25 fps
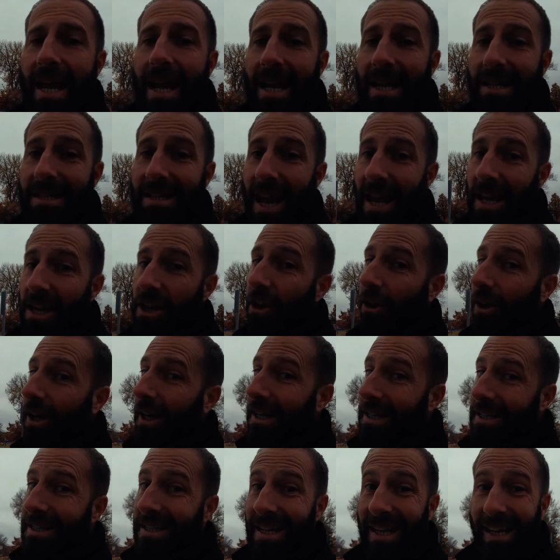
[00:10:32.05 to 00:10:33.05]
is that you're
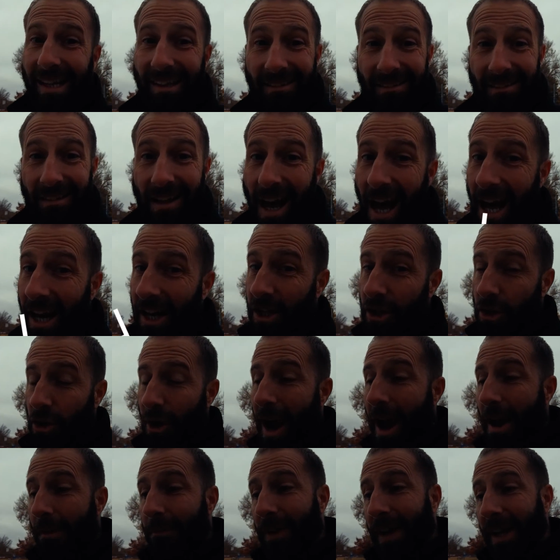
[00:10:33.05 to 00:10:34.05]
going to see a lot of
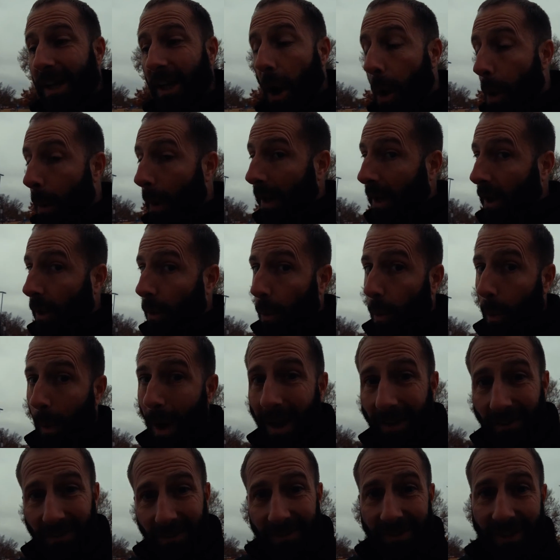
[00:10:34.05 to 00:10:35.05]
traffic going
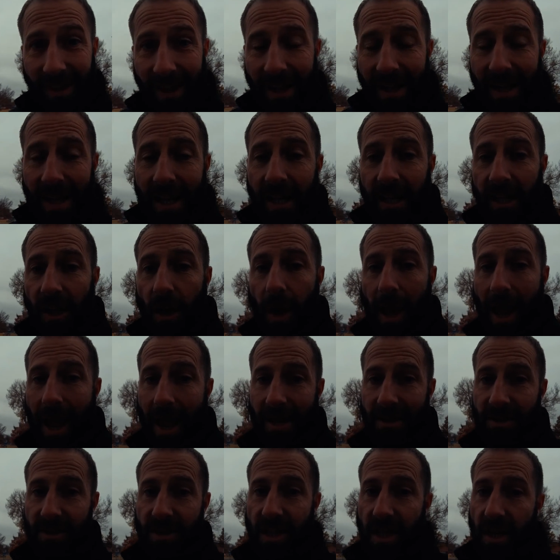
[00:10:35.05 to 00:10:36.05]
west
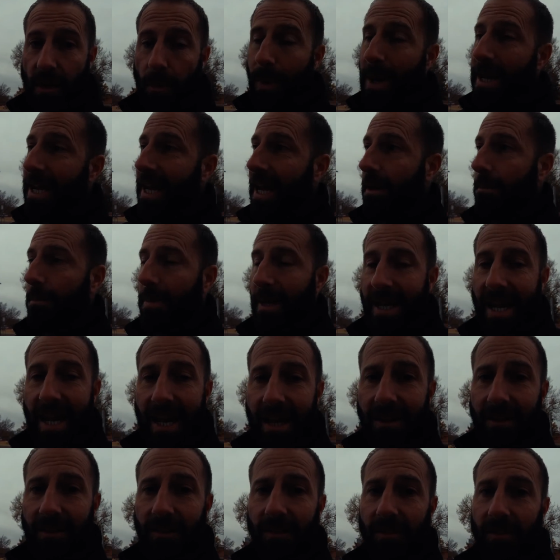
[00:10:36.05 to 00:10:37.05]
as the weekend
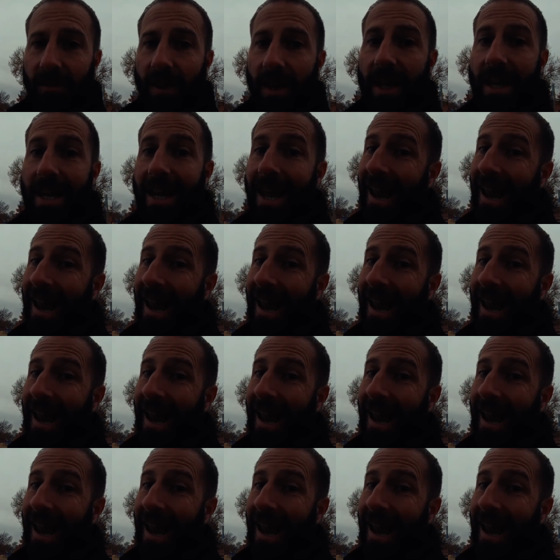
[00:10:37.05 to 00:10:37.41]
begins,